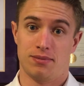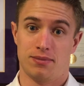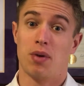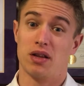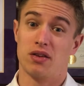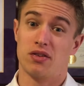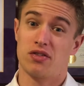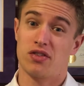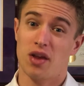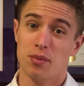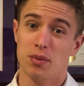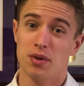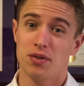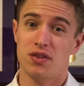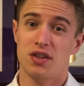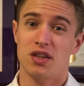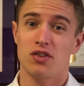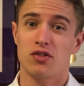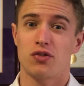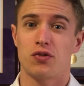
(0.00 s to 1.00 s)
But some of
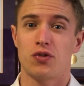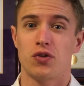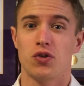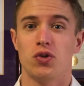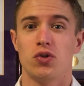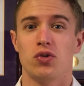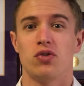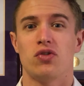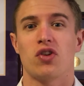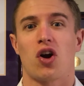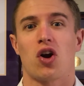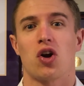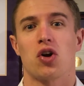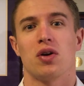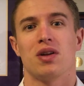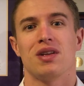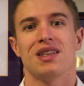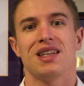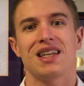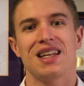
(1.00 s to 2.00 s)
these foods are a
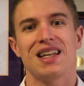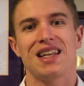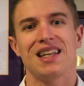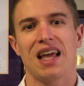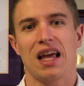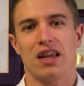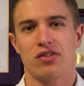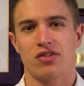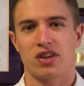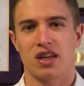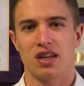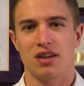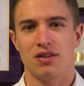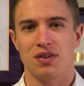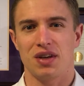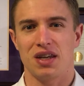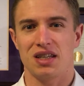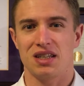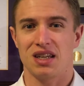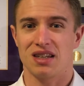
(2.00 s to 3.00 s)
little less
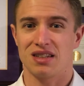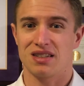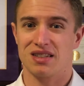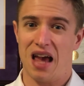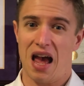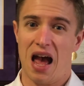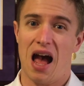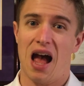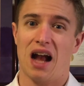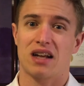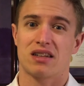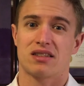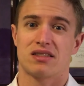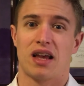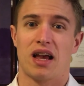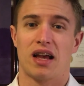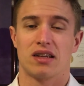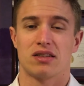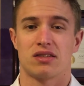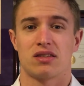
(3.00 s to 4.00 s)
convenient to
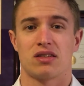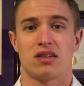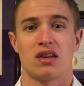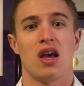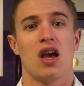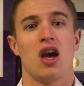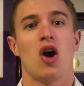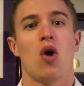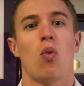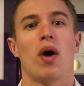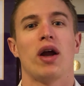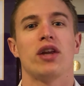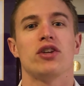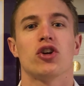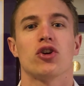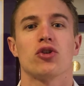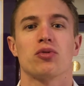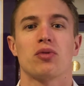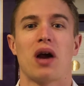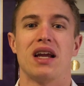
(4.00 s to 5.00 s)
access when
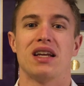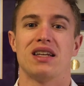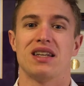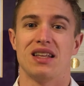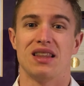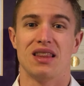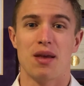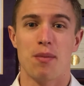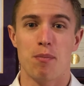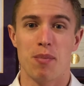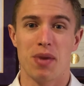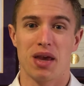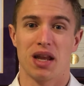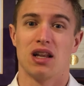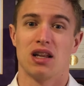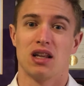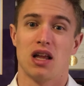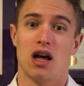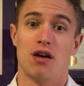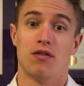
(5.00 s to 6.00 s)
you're right in the
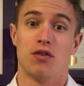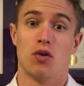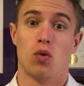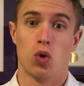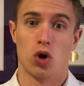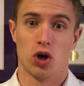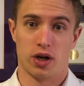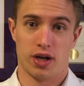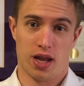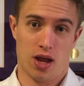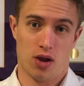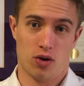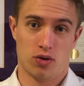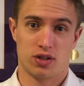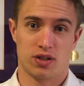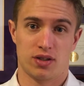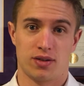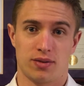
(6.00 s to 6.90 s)
middle of a workout.